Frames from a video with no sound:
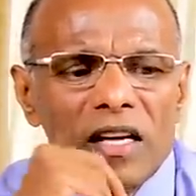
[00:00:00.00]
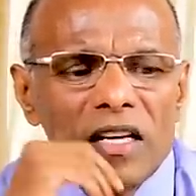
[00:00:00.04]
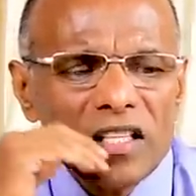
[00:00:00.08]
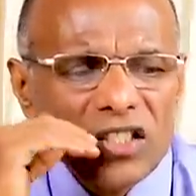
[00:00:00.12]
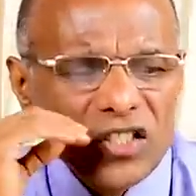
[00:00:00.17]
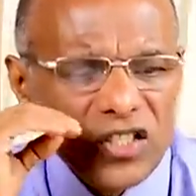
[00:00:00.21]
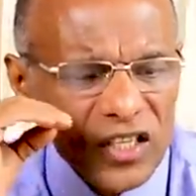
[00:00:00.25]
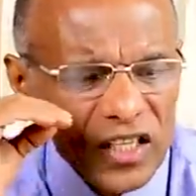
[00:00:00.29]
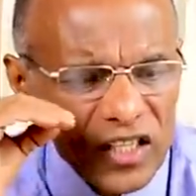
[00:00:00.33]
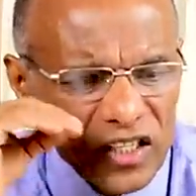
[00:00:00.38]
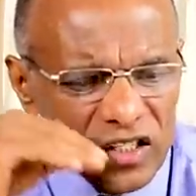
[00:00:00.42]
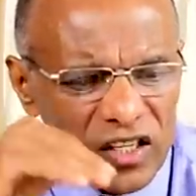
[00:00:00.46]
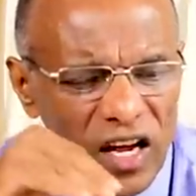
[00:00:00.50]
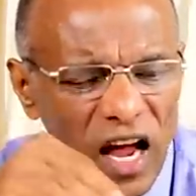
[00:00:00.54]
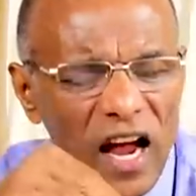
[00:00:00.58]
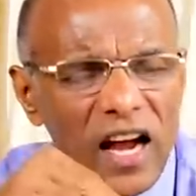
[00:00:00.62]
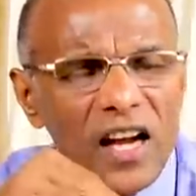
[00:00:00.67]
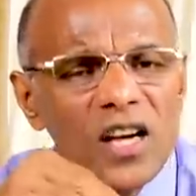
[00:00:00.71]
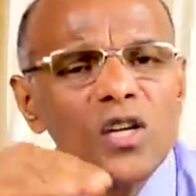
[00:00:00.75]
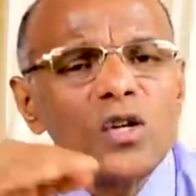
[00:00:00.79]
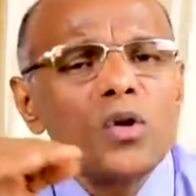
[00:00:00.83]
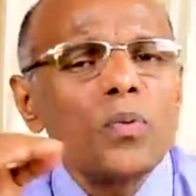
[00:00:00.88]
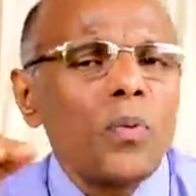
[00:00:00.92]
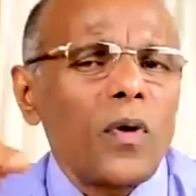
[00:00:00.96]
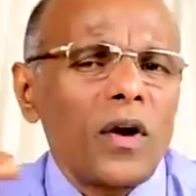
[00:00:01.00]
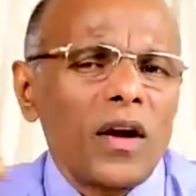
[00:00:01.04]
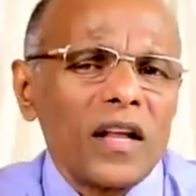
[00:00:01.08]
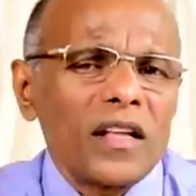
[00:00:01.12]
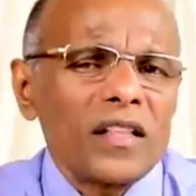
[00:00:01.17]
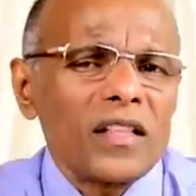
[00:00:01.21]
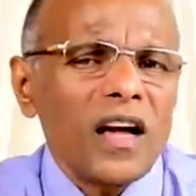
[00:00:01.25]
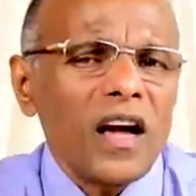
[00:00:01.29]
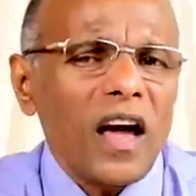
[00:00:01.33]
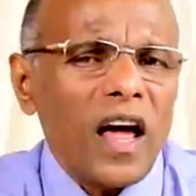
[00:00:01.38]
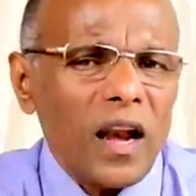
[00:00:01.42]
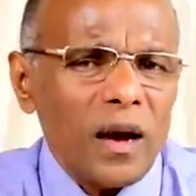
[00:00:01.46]
is designed to
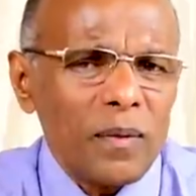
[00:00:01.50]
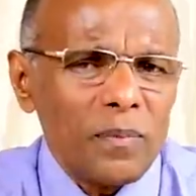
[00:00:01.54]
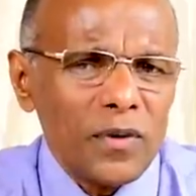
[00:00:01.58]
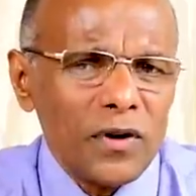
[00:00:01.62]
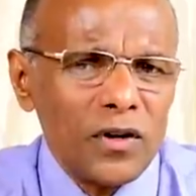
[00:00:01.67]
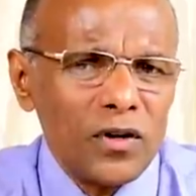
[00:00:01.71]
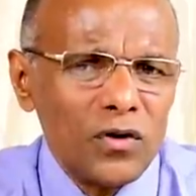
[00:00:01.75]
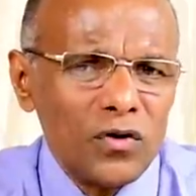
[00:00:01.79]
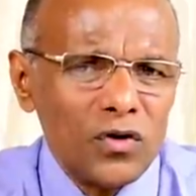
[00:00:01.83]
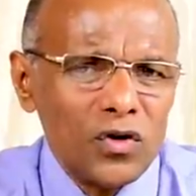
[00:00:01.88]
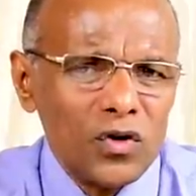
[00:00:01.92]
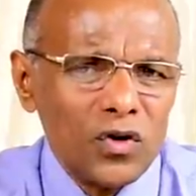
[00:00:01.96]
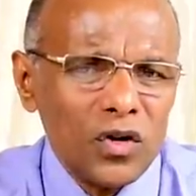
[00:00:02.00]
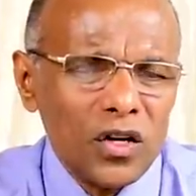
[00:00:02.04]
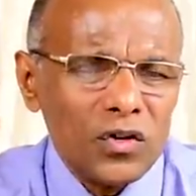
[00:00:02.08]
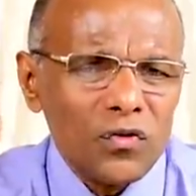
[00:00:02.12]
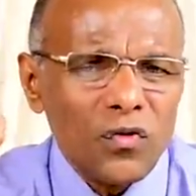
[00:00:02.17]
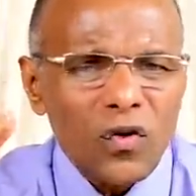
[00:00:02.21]
protect the corrupt individual.